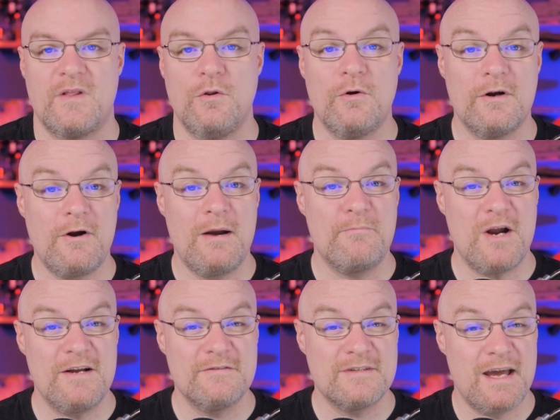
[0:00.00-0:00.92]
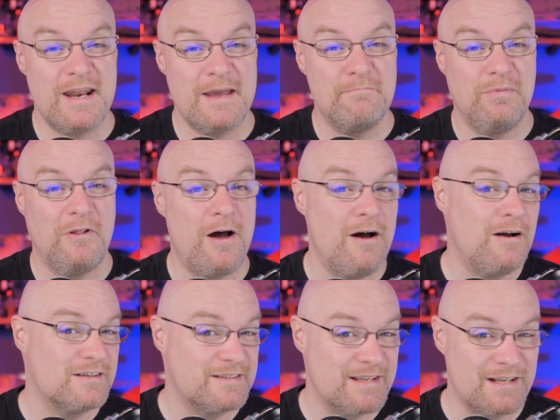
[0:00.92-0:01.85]
Laura Graham Brown's got a
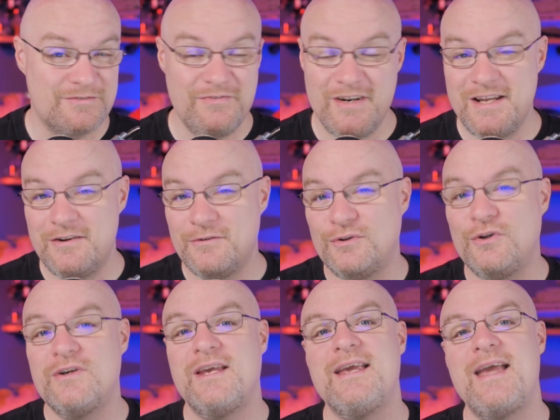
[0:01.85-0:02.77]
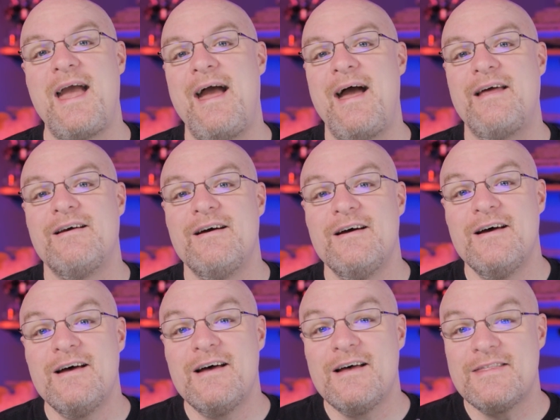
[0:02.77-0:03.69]
blog slash video looking at
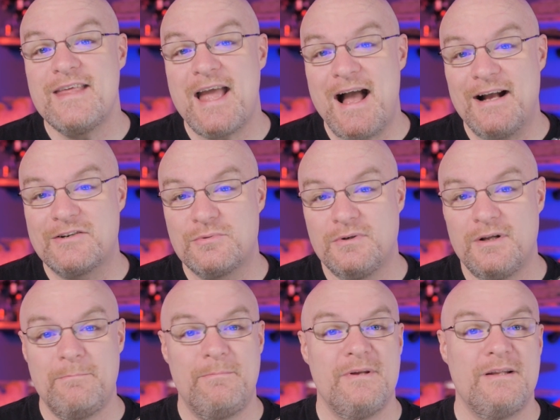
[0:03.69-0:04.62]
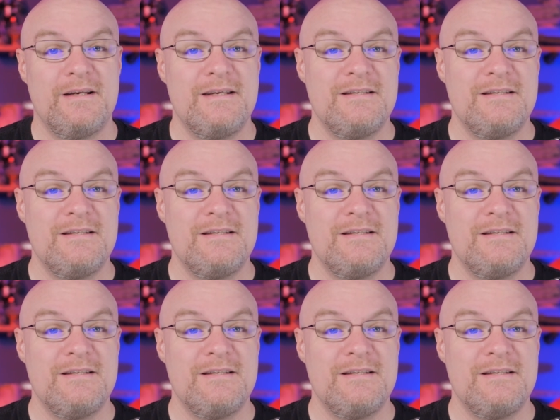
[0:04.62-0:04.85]
the actual ability